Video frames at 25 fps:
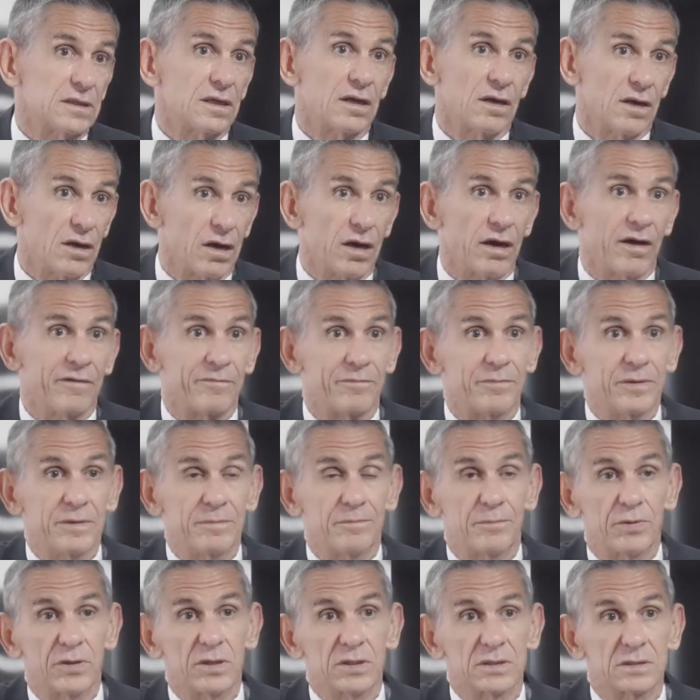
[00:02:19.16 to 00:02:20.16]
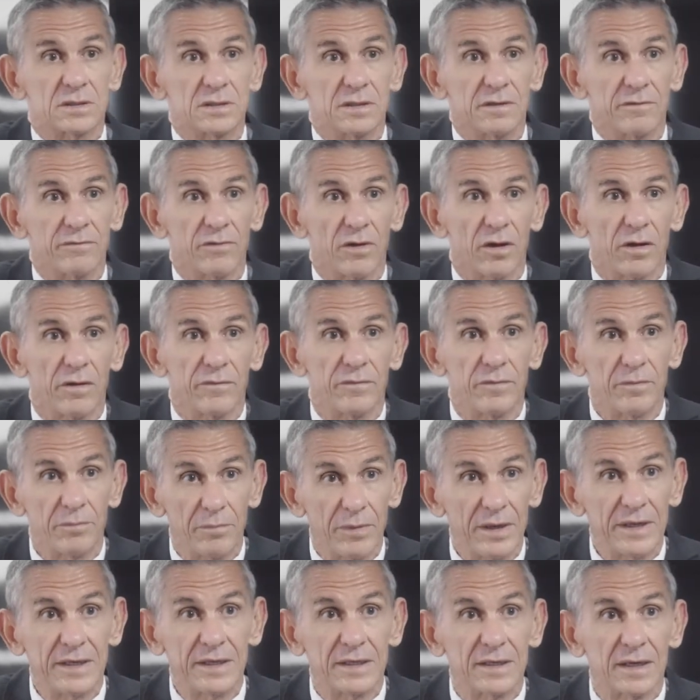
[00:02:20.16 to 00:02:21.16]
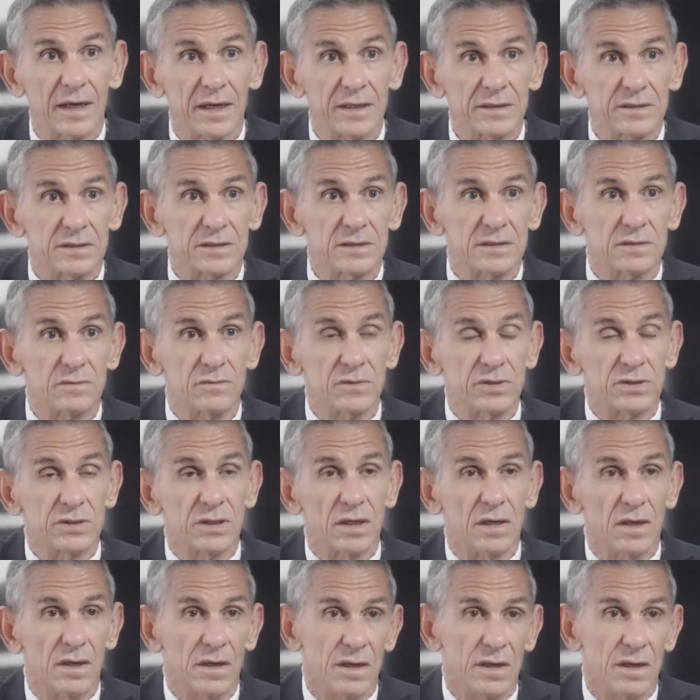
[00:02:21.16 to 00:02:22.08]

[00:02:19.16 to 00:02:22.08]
I've been personally involved in many cases in which